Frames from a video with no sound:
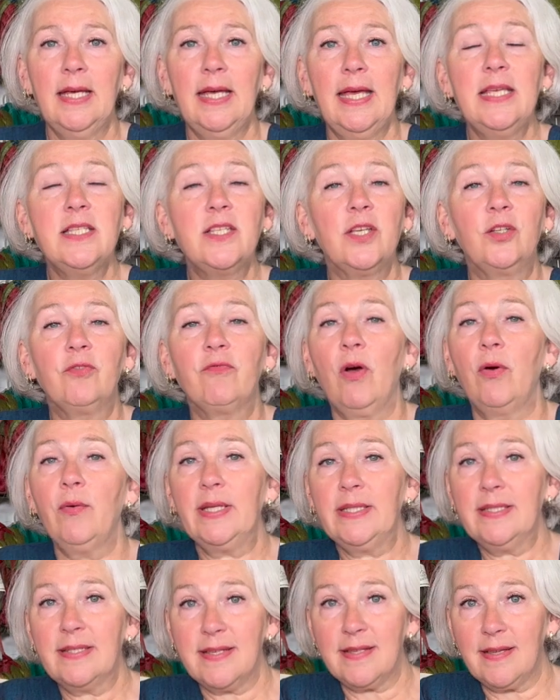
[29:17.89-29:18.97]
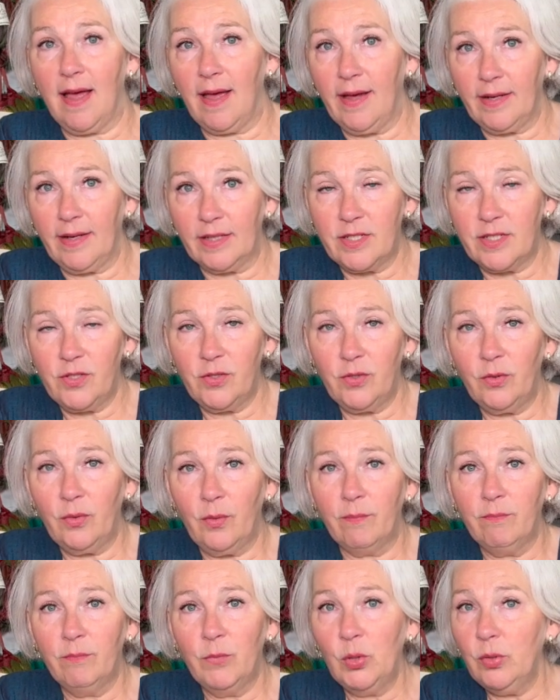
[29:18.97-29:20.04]
is a growing desire to
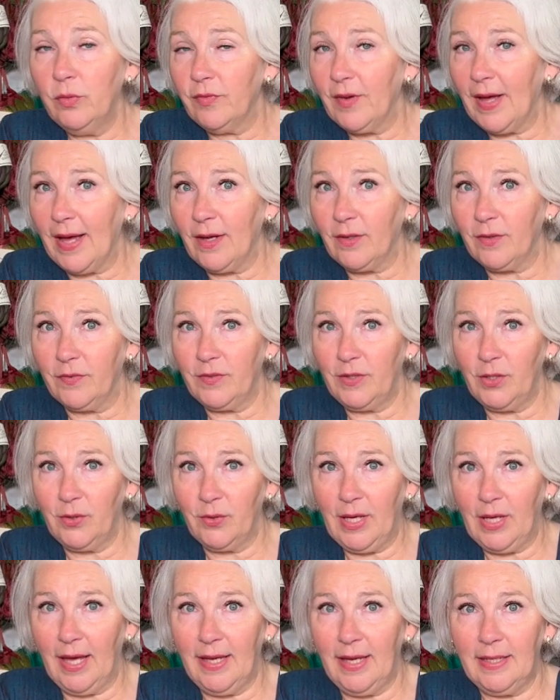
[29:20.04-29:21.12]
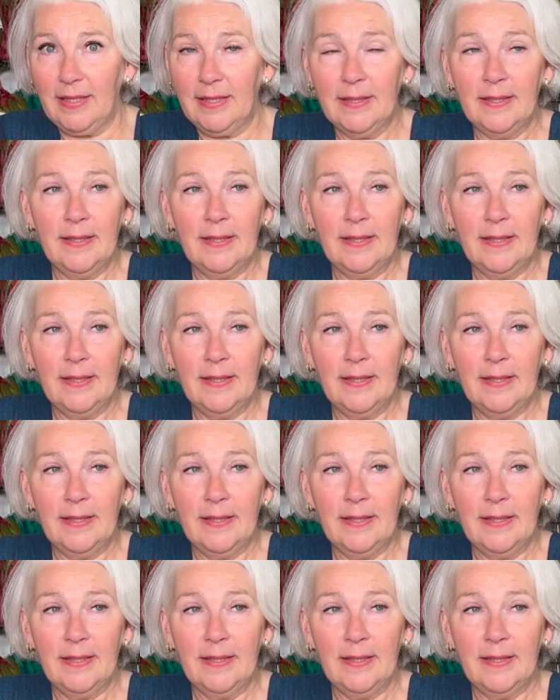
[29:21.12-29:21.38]
move out of the UK.